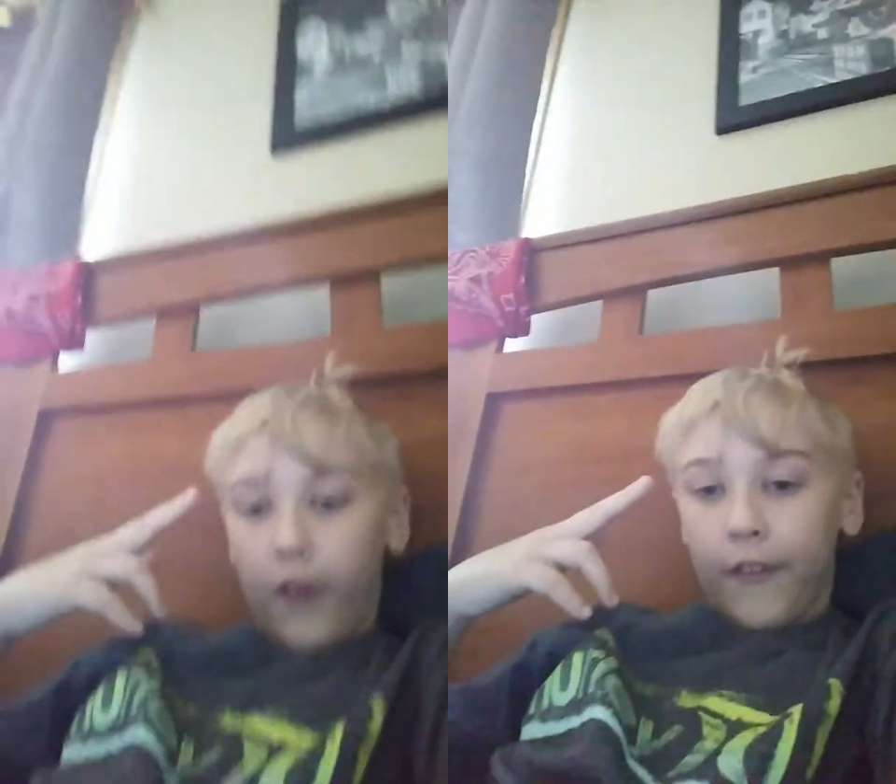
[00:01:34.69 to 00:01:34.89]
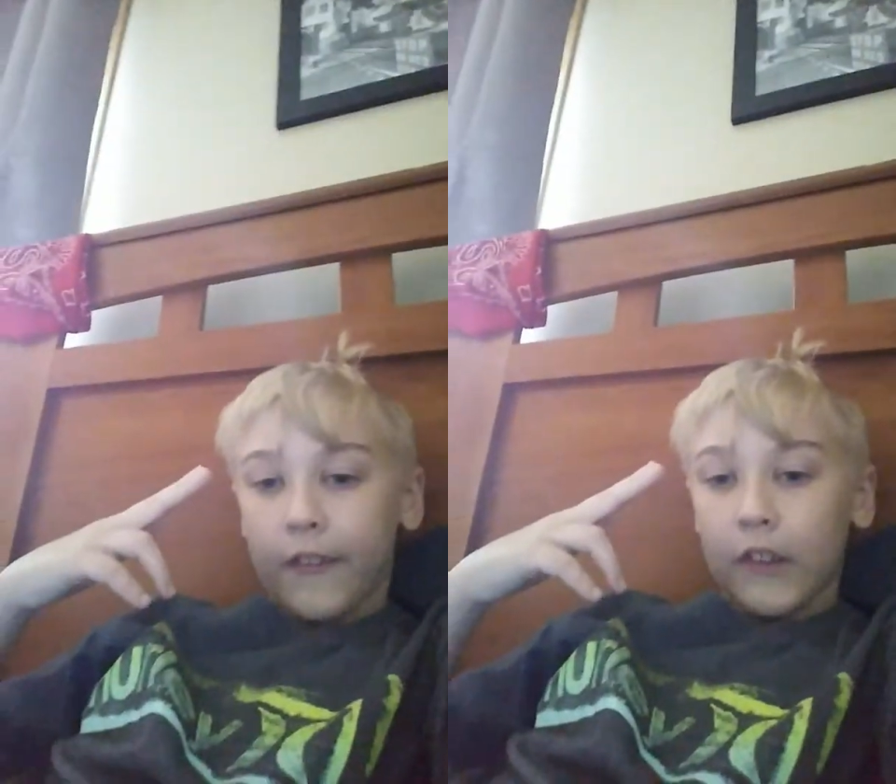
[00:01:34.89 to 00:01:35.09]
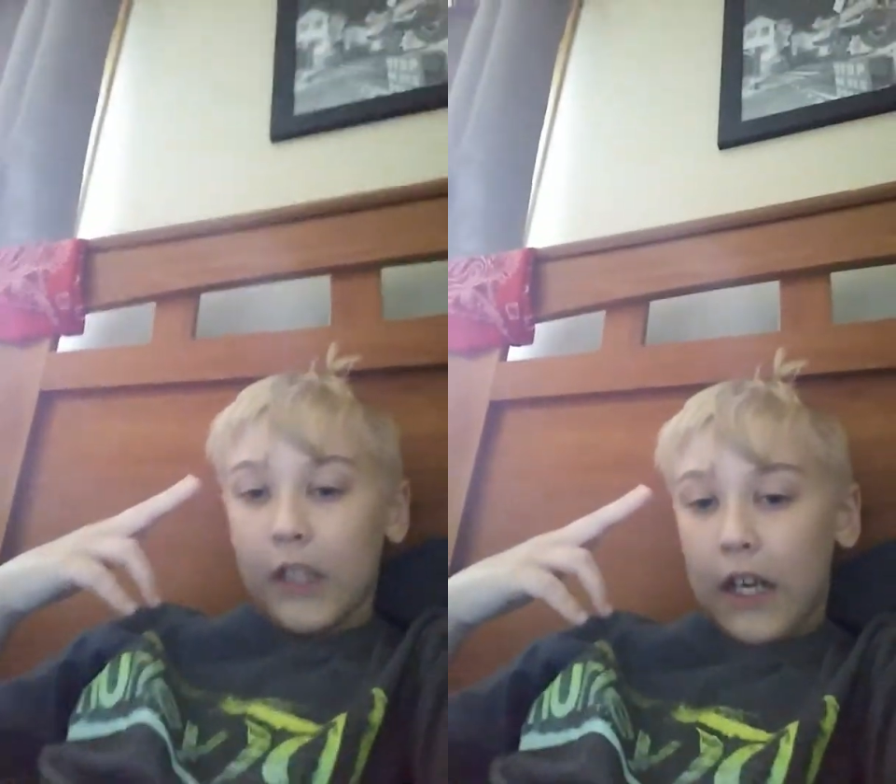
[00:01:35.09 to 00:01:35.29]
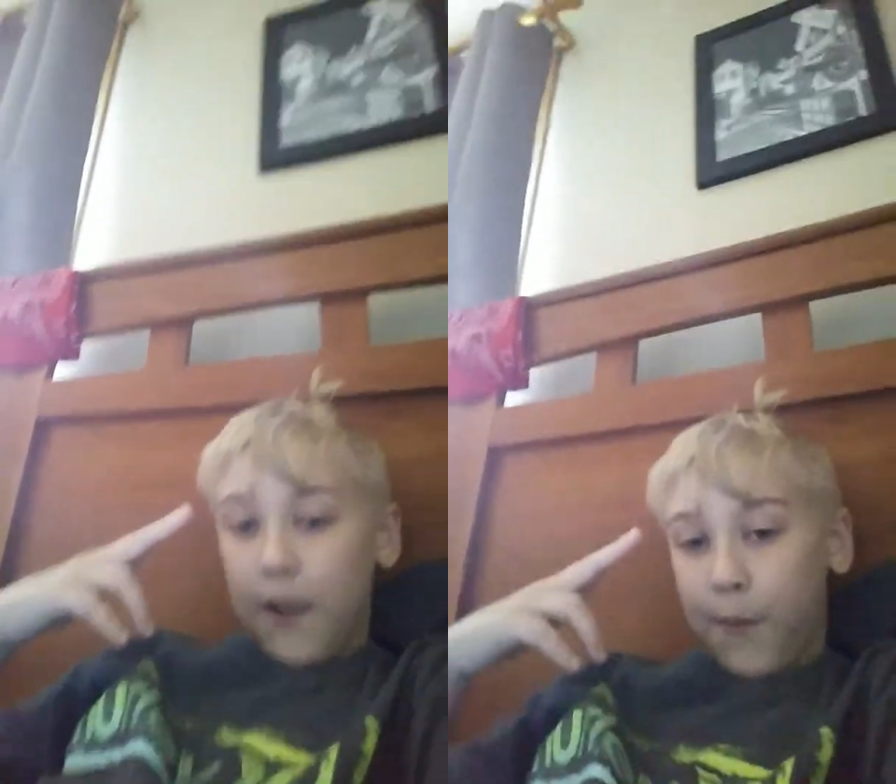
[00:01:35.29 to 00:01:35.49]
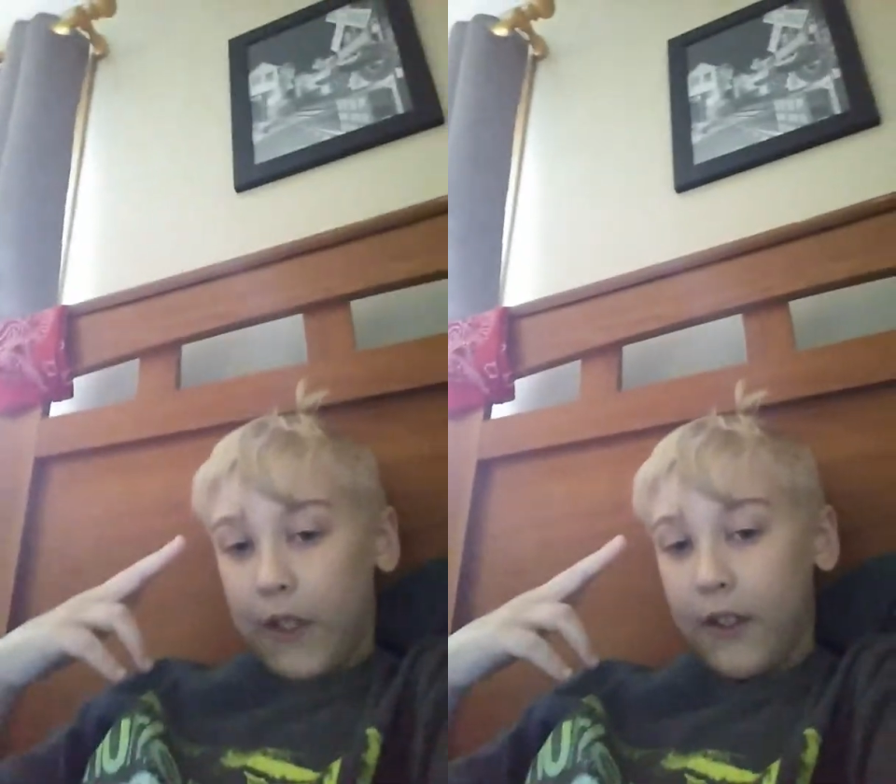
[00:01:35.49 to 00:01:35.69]
a
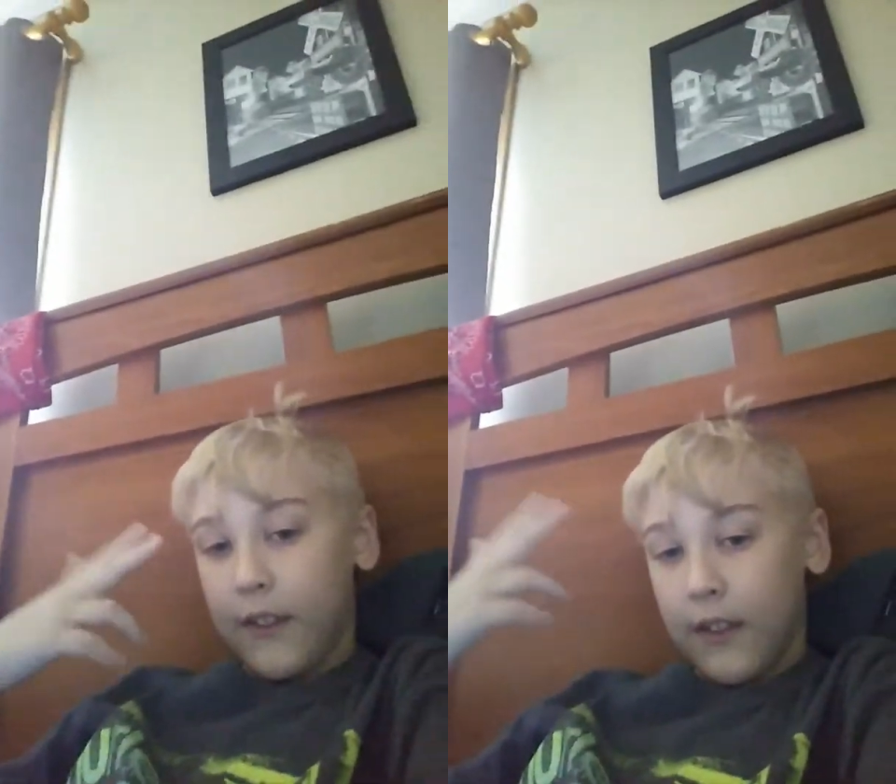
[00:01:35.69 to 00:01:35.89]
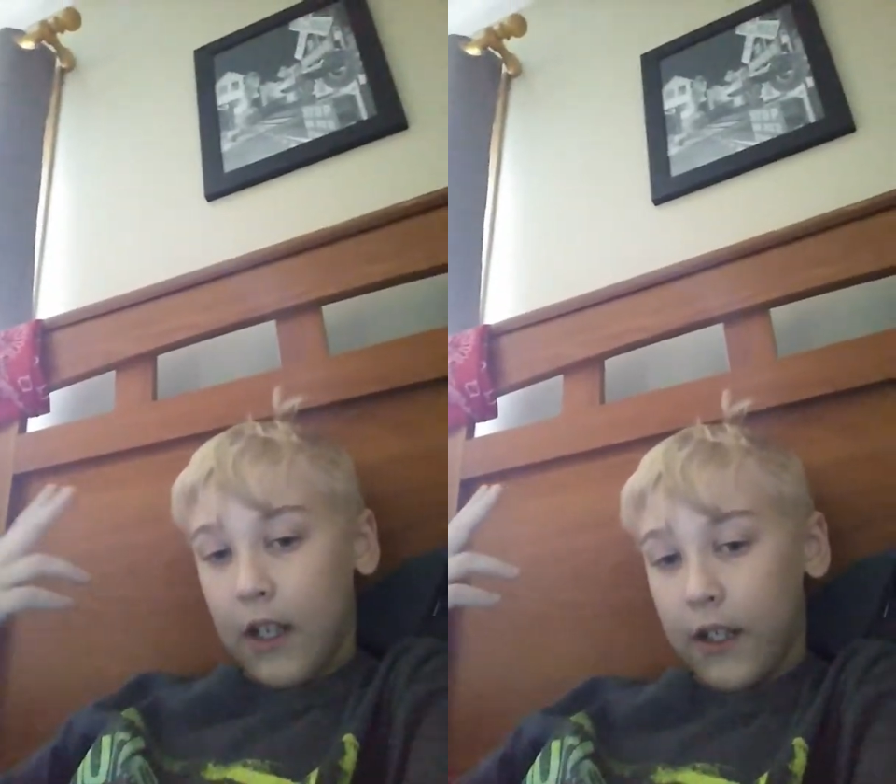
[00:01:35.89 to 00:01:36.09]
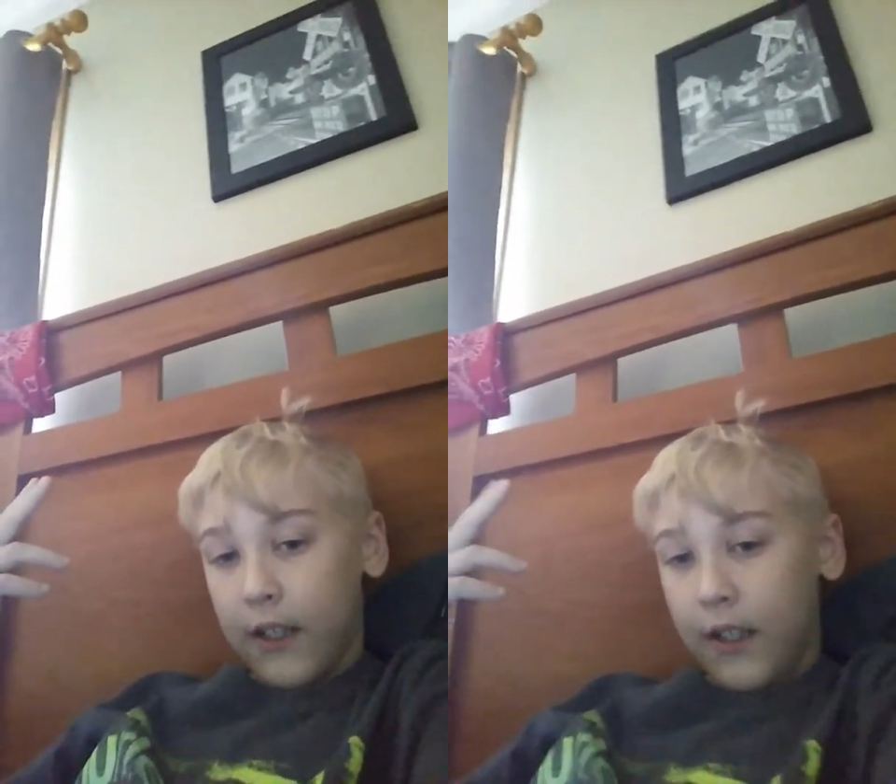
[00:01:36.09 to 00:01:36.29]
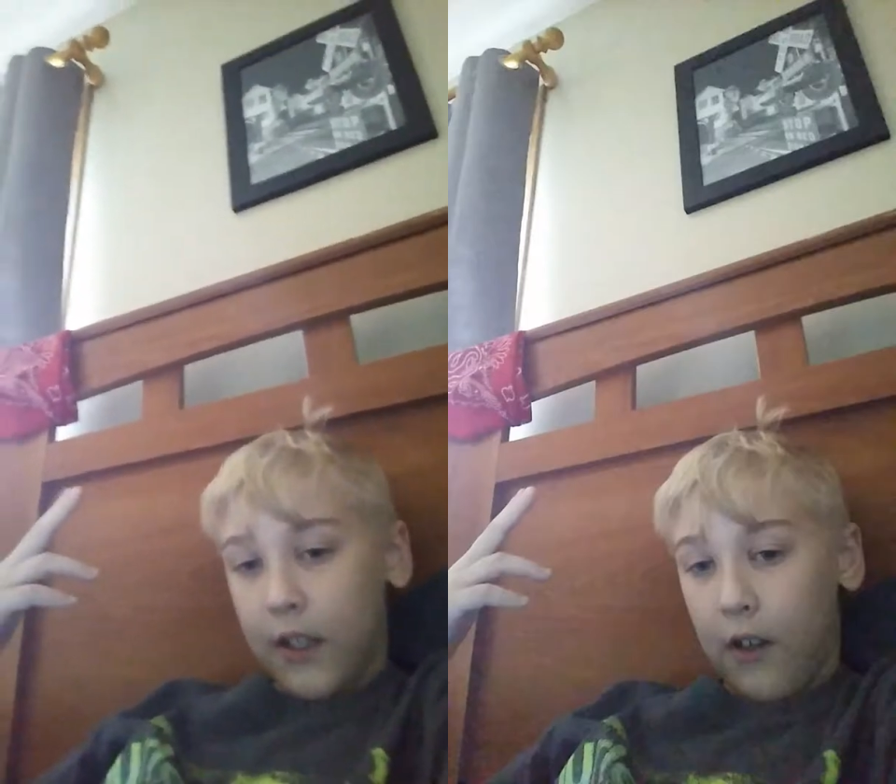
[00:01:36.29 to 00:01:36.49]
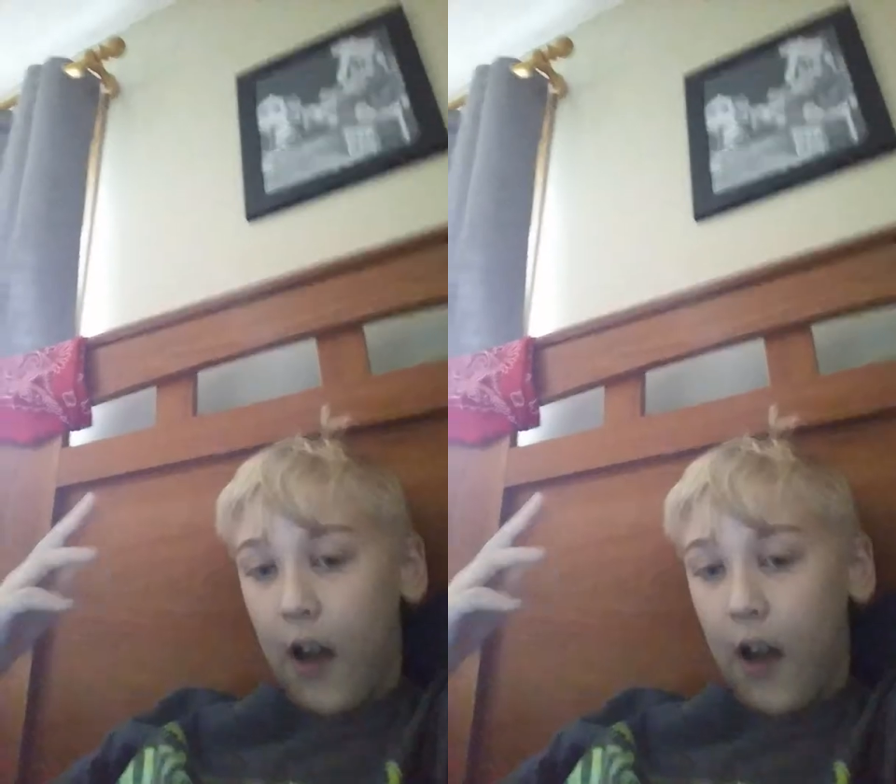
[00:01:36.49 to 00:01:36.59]
lot, but he's not here.